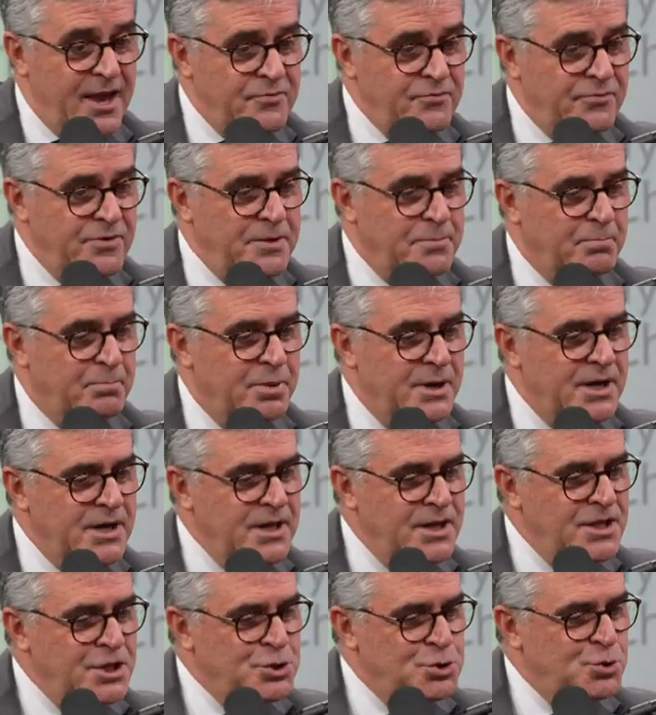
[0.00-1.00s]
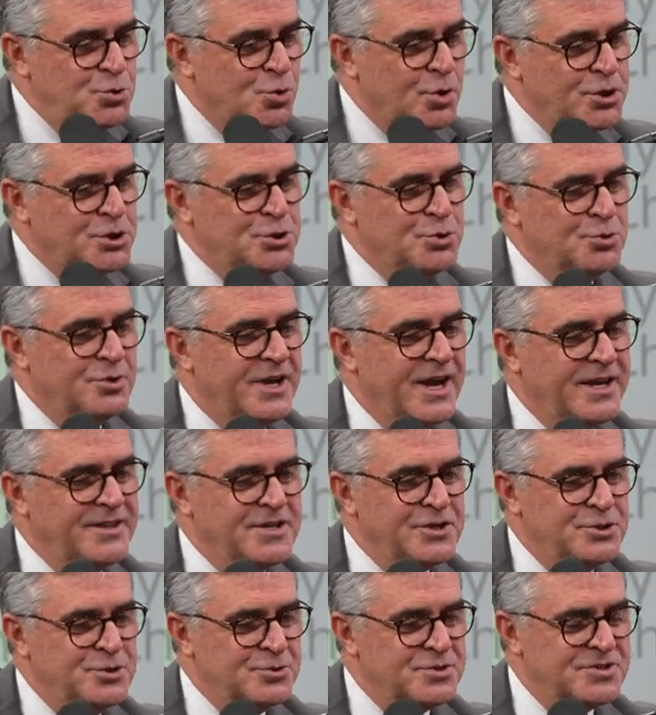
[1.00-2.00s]
everybody needs to work
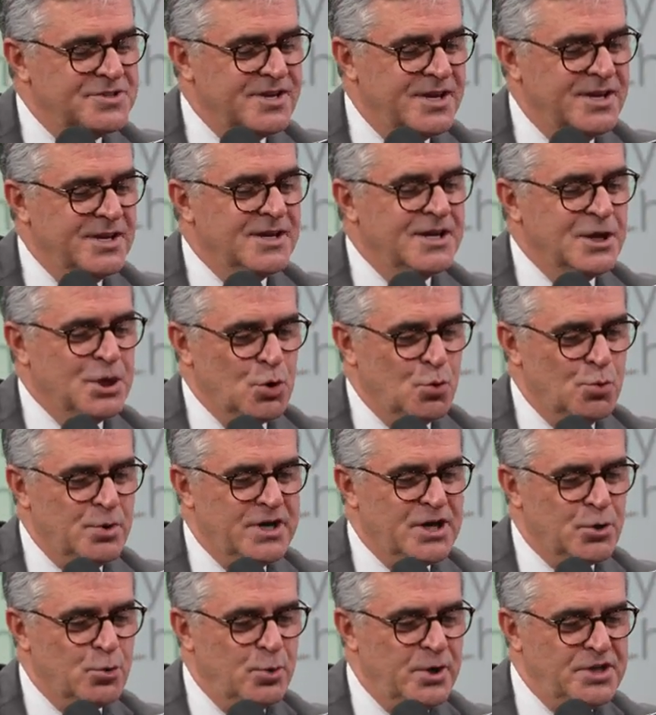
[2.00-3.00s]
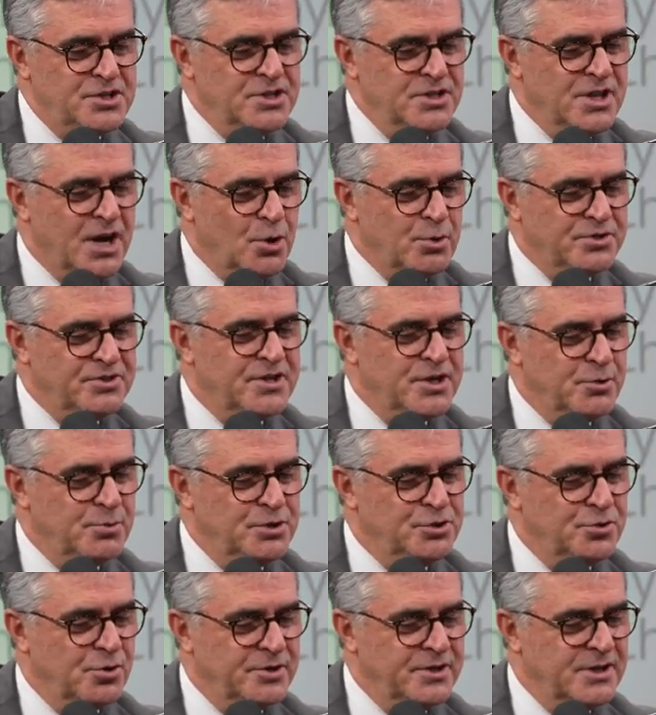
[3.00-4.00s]
together to say we are reaching our
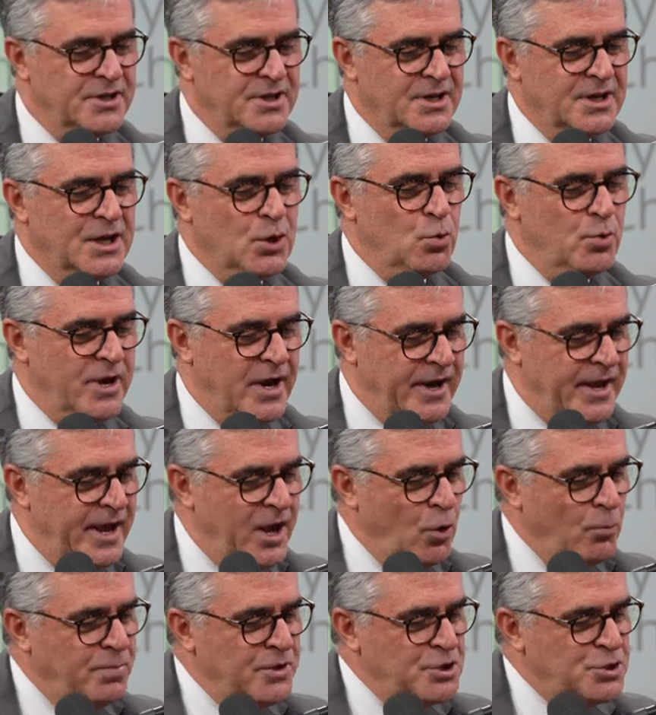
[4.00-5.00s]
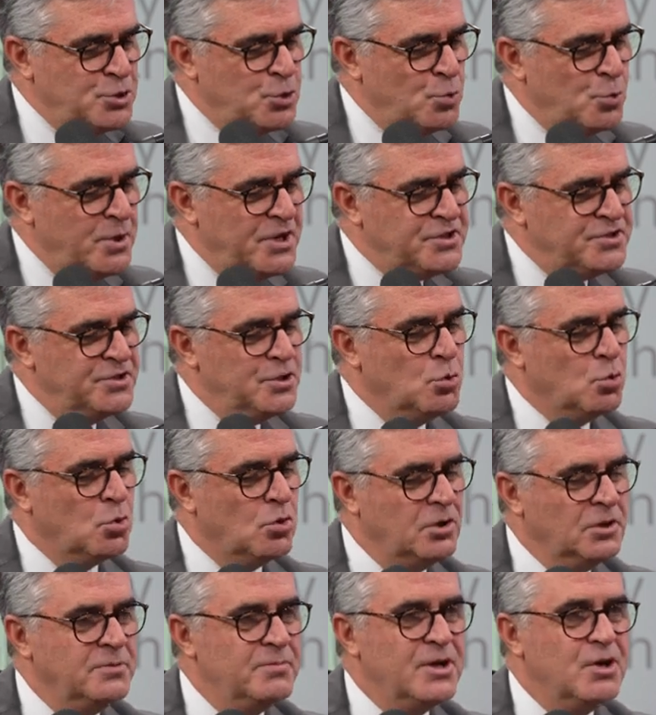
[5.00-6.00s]
territory, we are helping to reach the
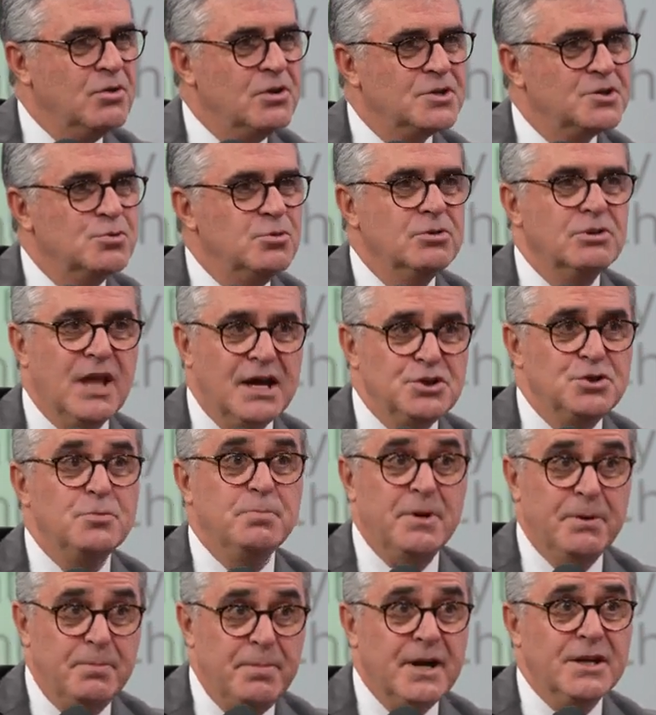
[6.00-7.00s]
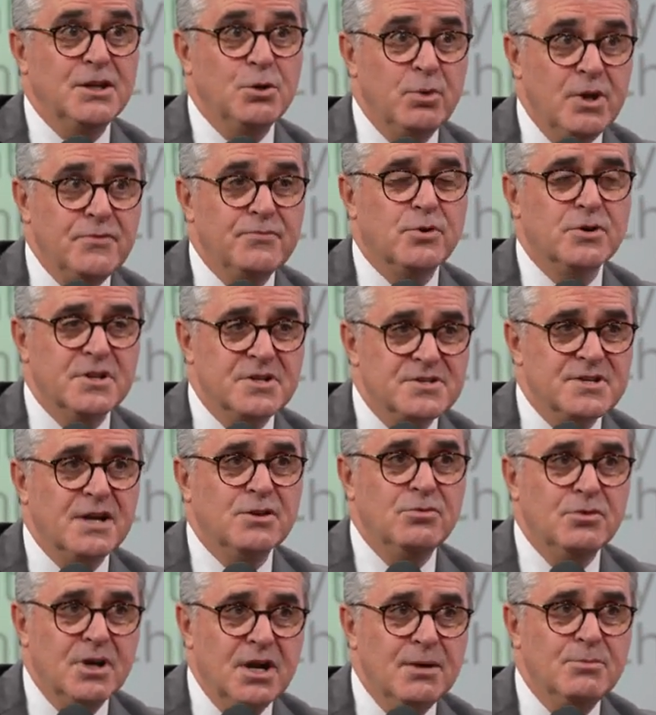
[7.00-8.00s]
world because we would like to prepare the way for the
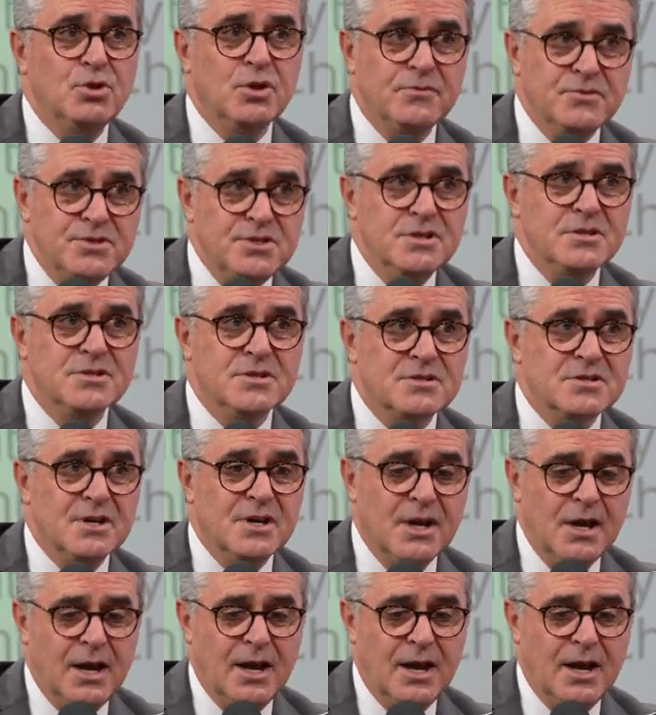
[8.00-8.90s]
second coming of Jesus.